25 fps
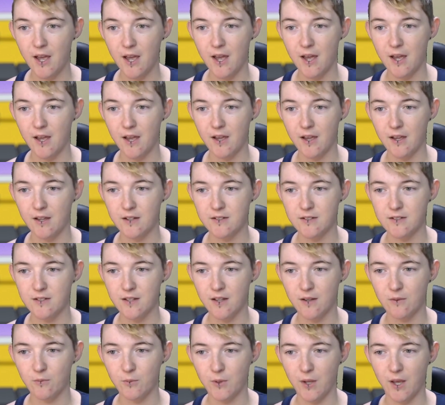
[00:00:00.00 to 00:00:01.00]
And
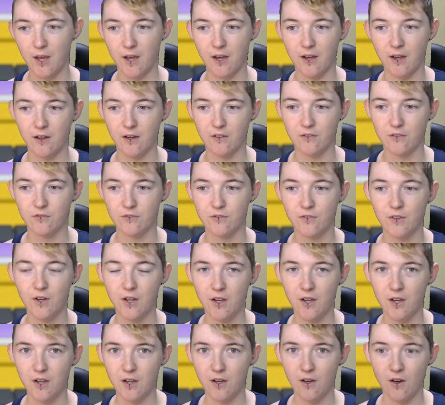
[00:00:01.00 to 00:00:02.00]
then we have
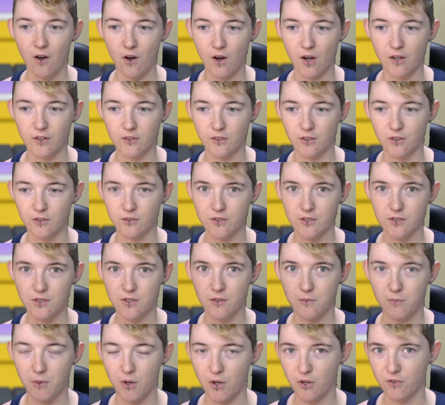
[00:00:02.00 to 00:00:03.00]
adult,
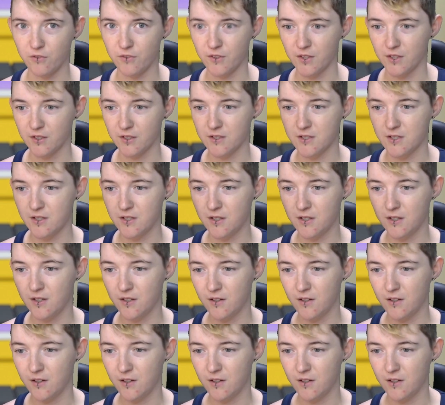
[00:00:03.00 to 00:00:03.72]
perfect,